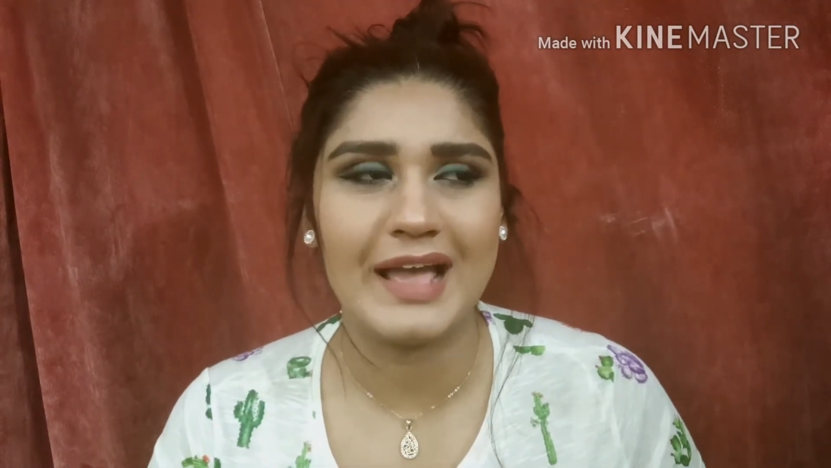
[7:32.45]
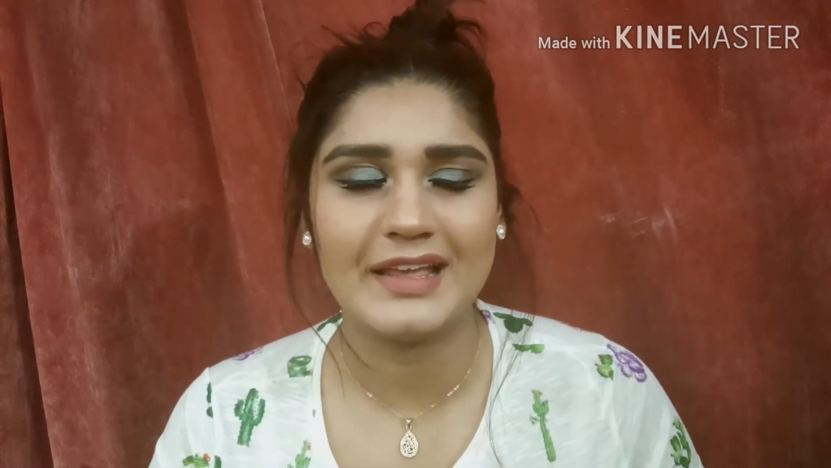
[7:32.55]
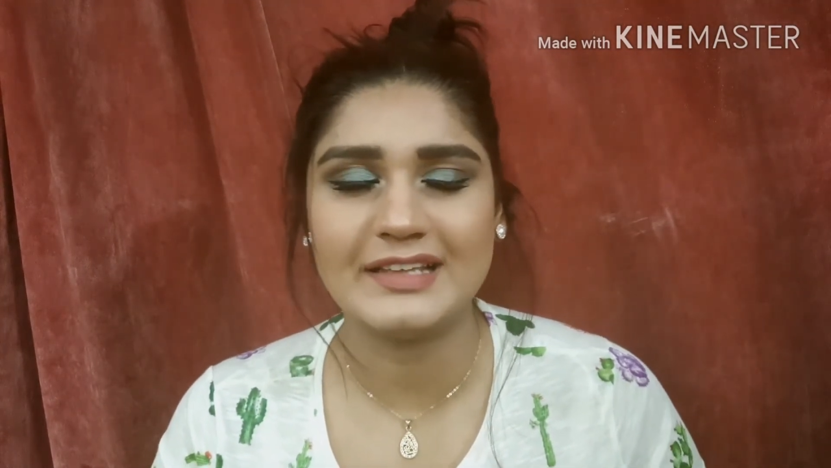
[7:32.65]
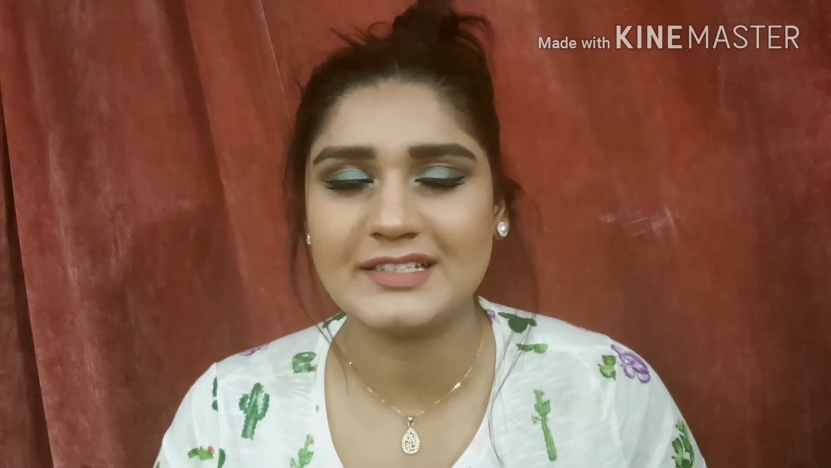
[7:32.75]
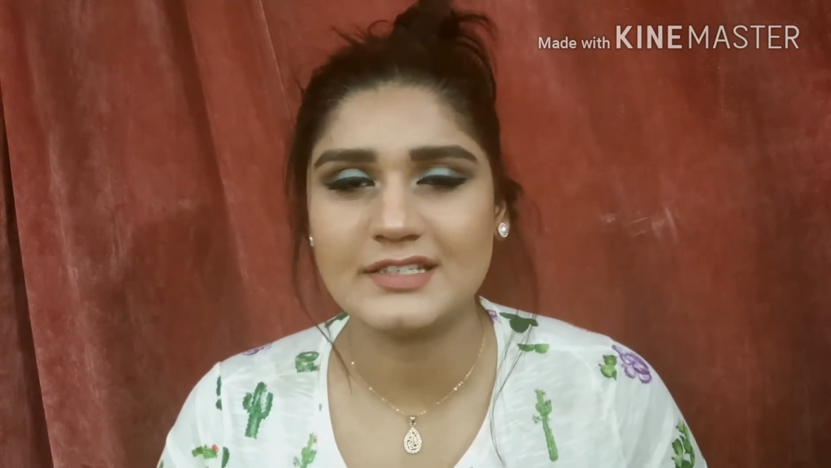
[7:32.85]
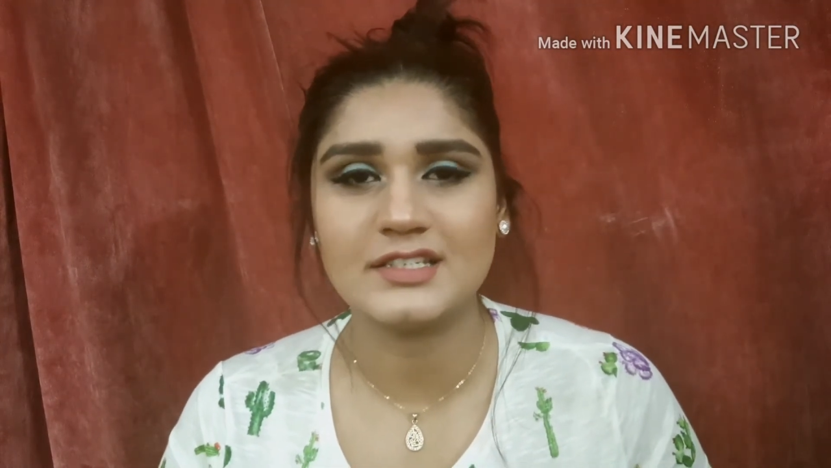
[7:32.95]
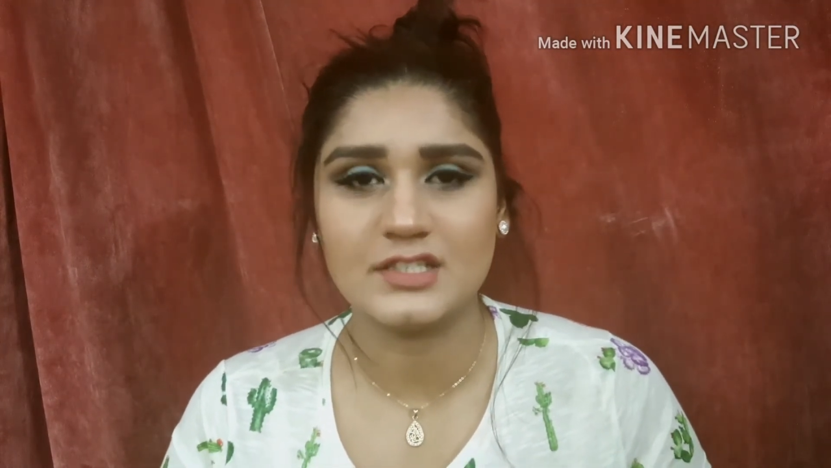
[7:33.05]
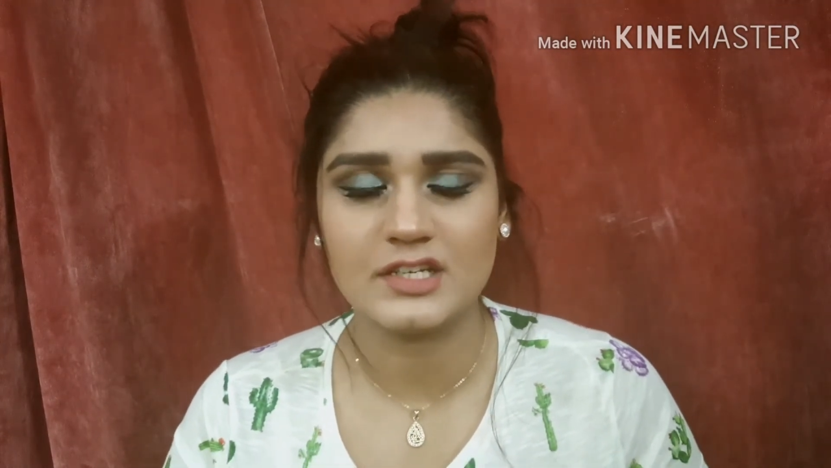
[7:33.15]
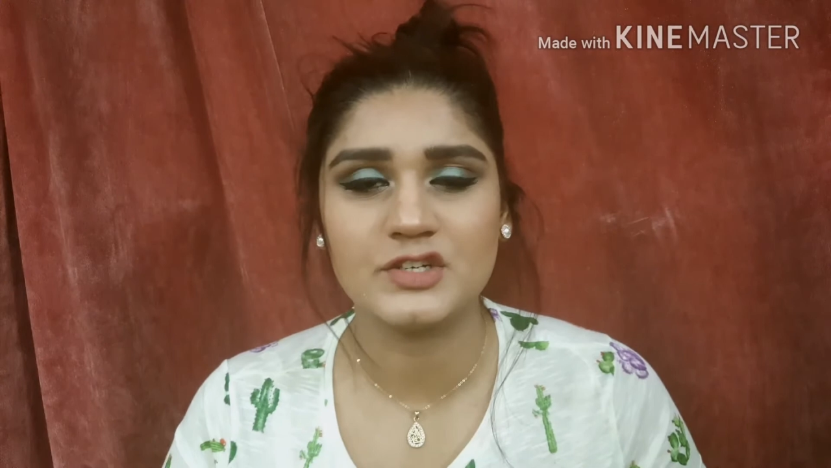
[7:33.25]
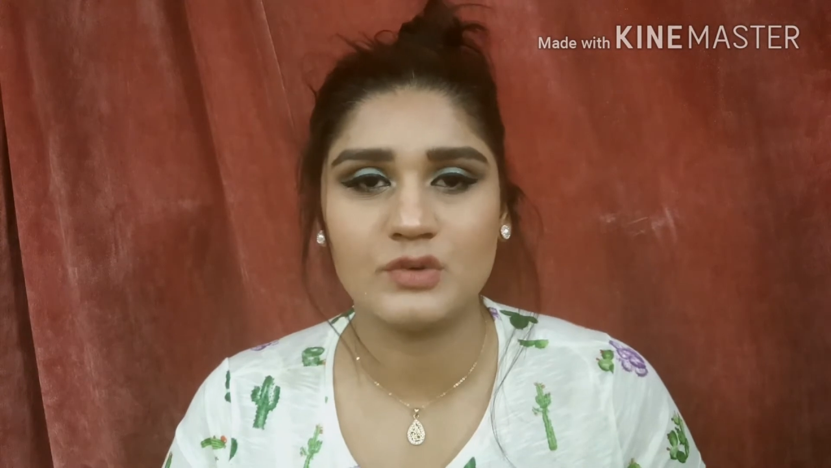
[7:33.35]
it's an
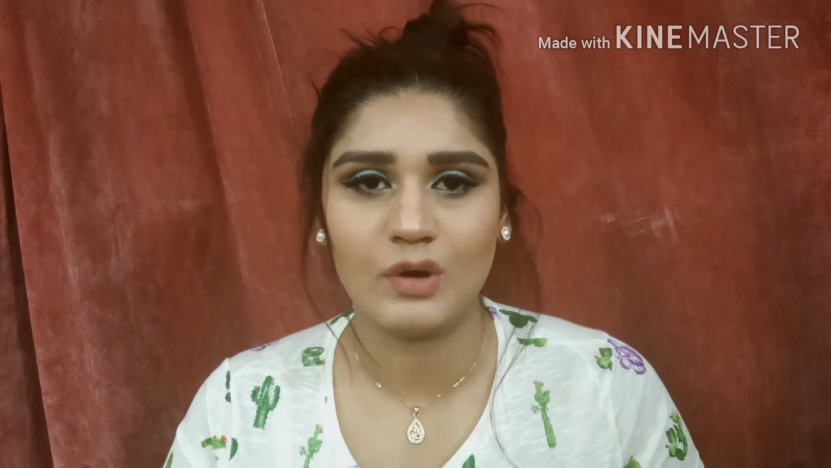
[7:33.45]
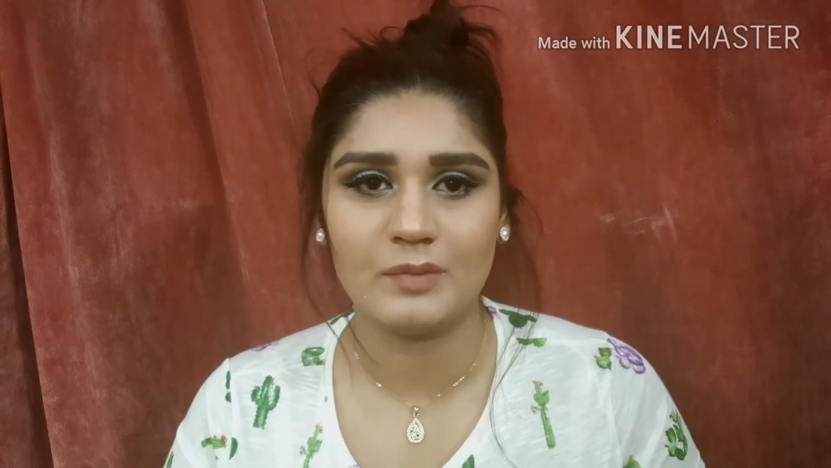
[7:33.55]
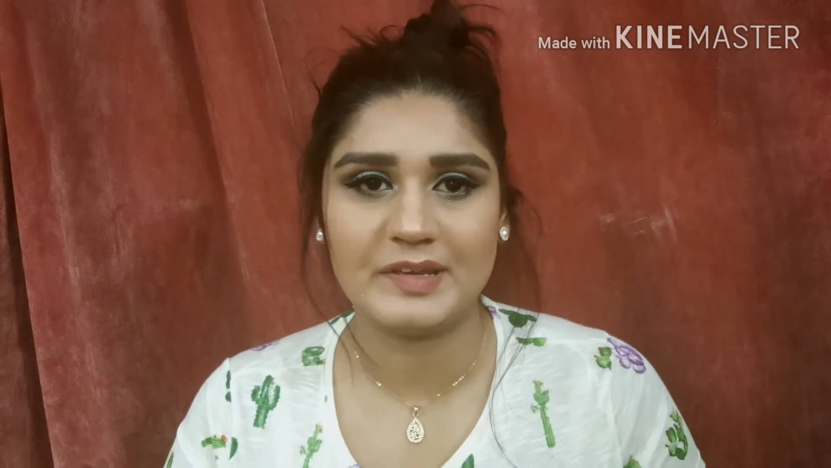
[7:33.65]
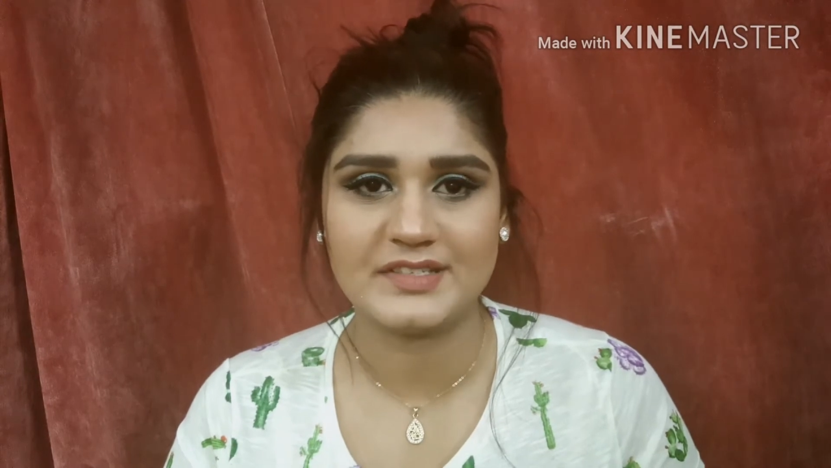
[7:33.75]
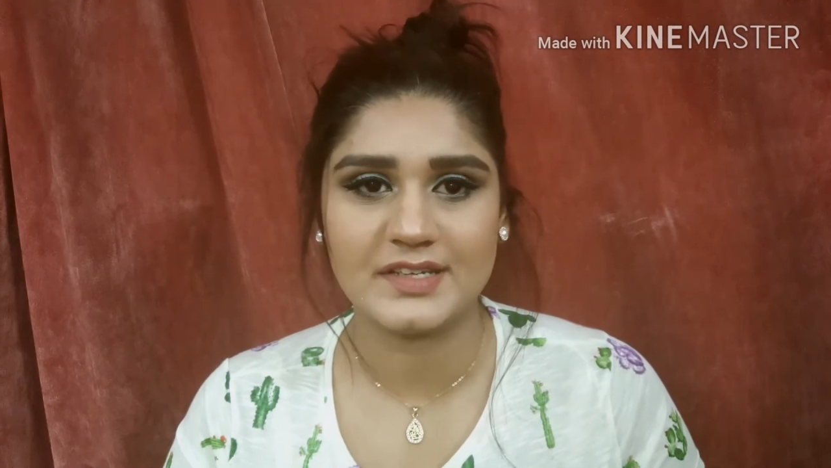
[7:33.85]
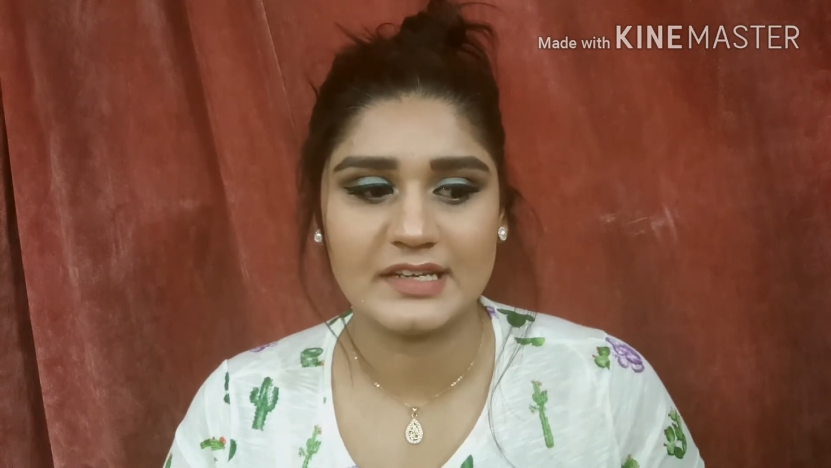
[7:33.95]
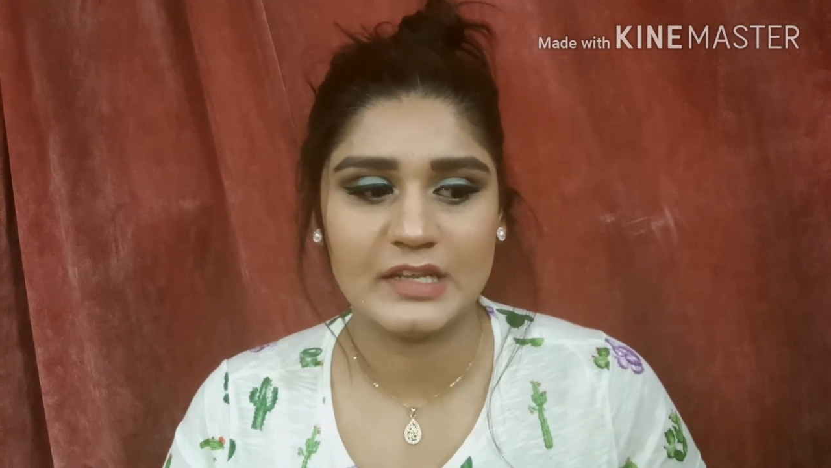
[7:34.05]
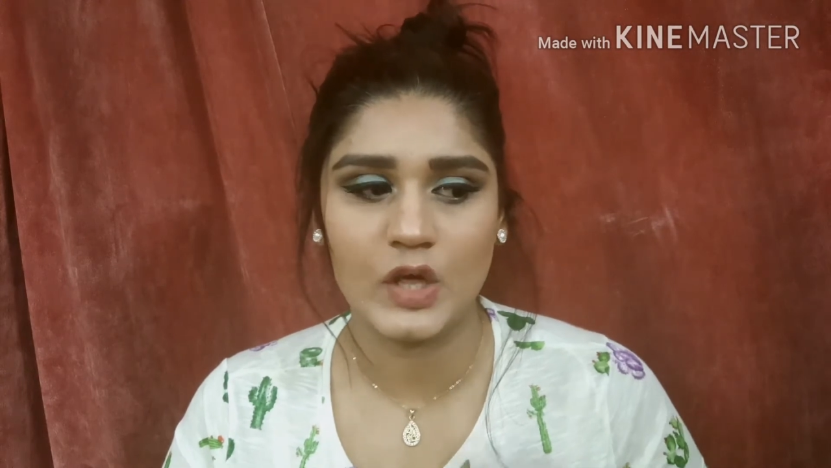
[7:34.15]
indrol basically.